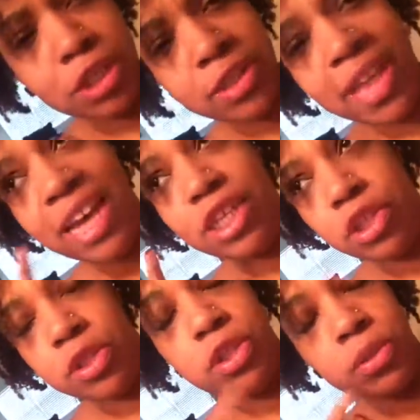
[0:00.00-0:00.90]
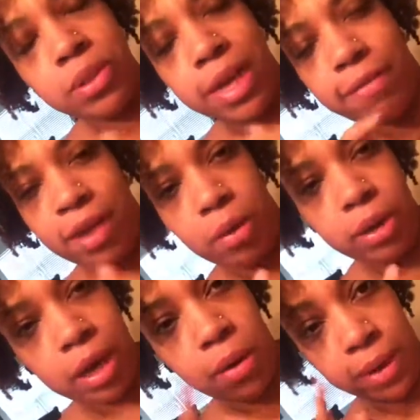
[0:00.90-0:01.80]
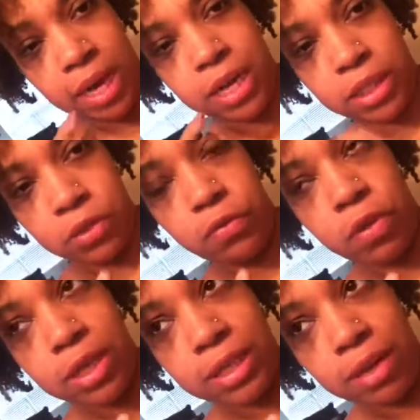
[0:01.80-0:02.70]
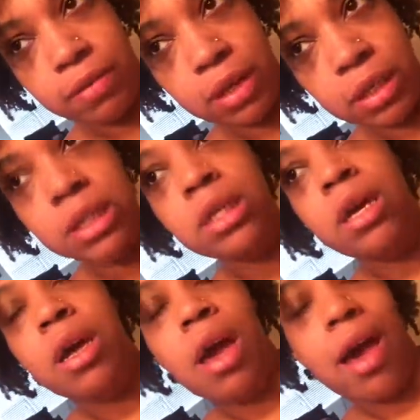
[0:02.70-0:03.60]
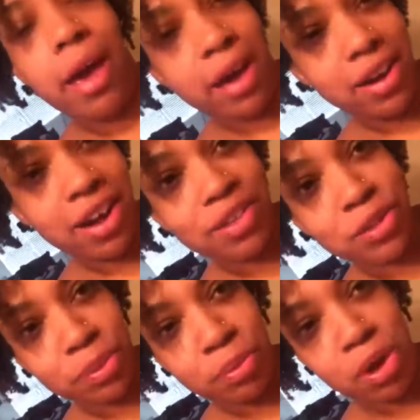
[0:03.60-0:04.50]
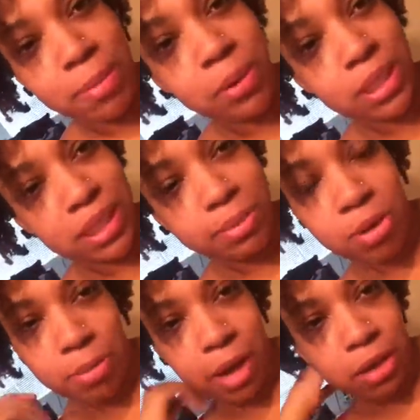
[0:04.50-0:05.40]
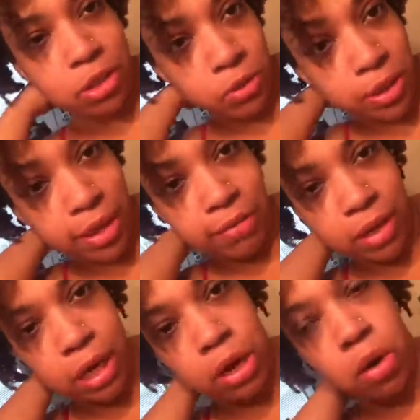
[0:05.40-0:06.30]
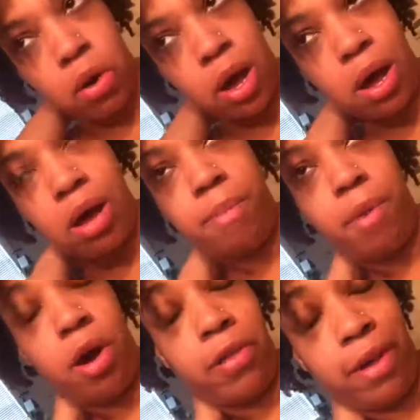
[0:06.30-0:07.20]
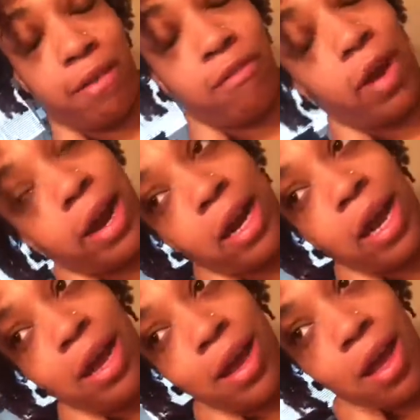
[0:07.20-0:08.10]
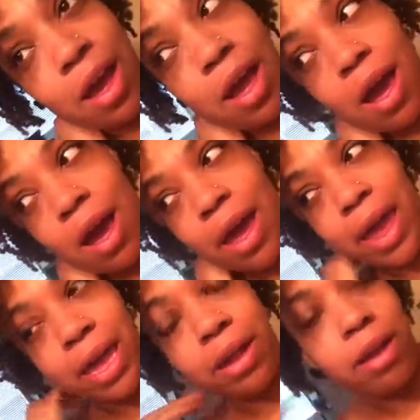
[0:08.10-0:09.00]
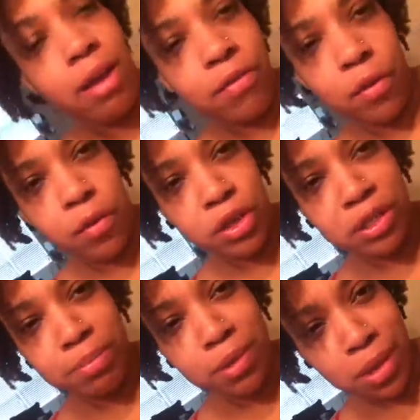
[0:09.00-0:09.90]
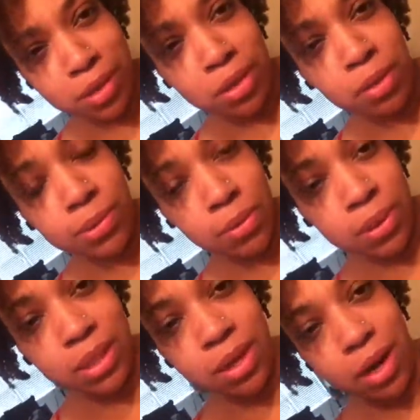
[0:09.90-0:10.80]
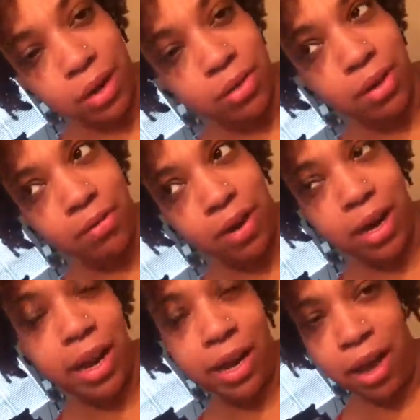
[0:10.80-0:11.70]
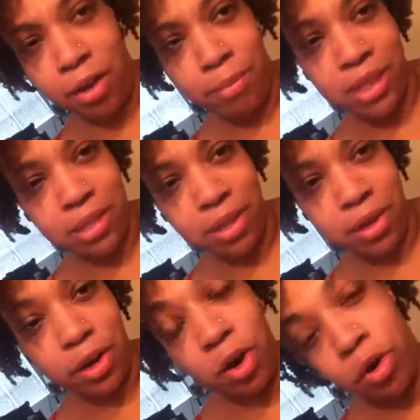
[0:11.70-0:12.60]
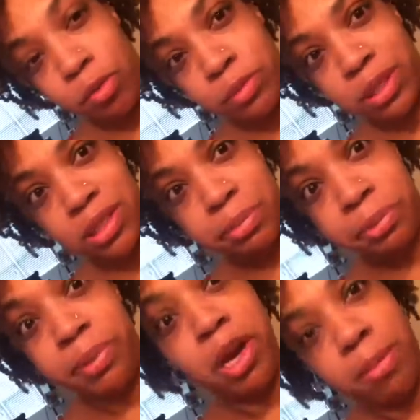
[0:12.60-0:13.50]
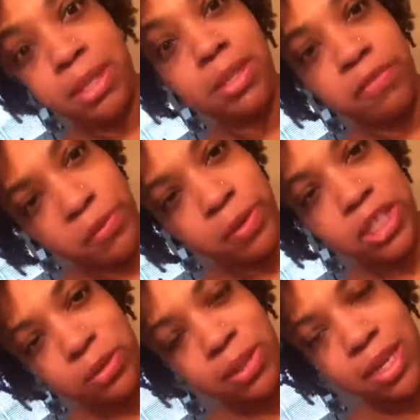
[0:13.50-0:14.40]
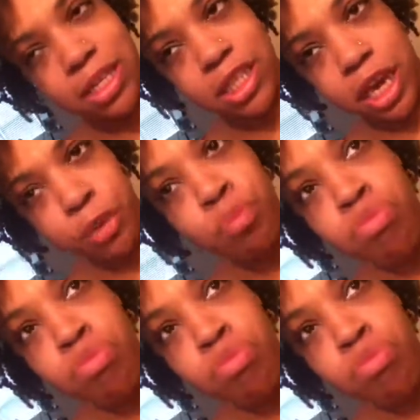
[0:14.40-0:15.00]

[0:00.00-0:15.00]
The Tuesday of that week, I weighed in at 247. I had a doctor's appointment, which I spoke about during that video on that Friday. And of course, because I know I was going to the doctor that Friday, I got on my scale at home just to prepare myself for what she was going to say.